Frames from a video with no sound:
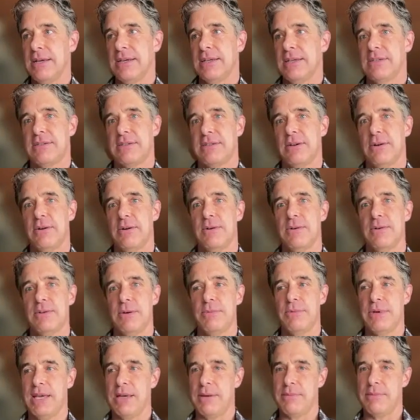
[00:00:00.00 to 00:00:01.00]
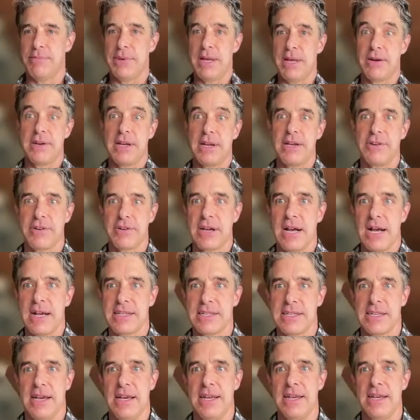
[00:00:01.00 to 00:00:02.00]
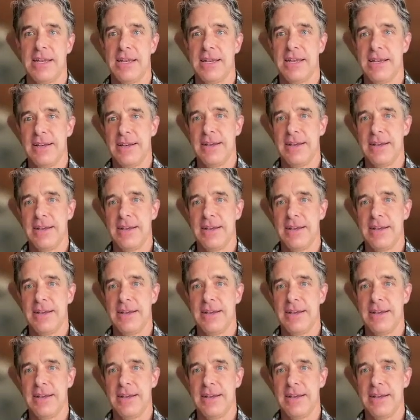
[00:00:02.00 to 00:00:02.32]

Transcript: So then we get better nitric oxide.